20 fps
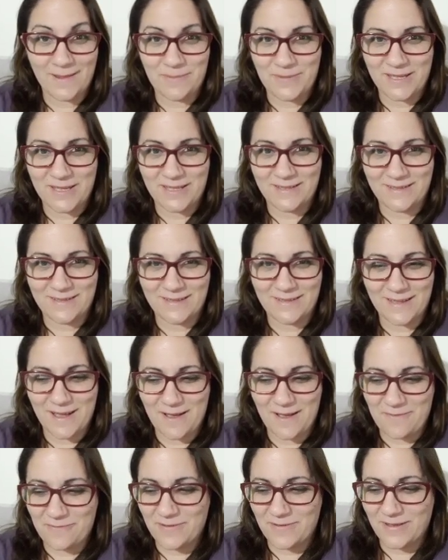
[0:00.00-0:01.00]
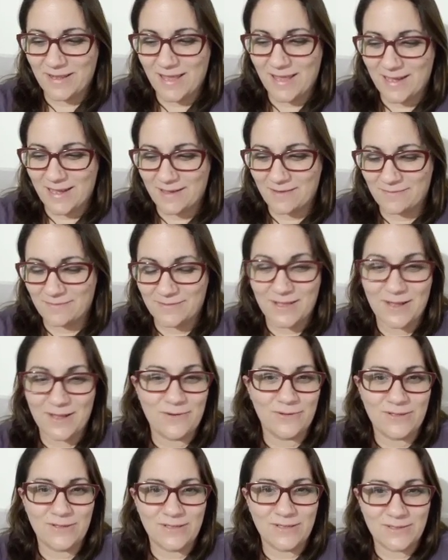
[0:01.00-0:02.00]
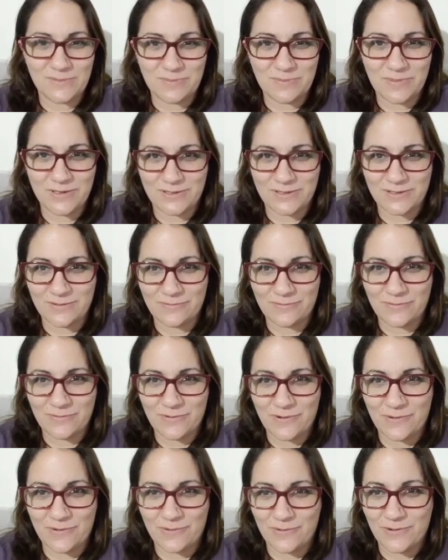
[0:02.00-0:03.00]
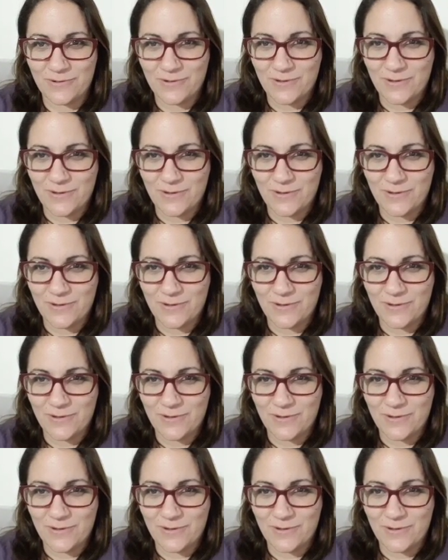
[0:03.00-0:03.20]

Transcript: I mean, I feel like I've known this person for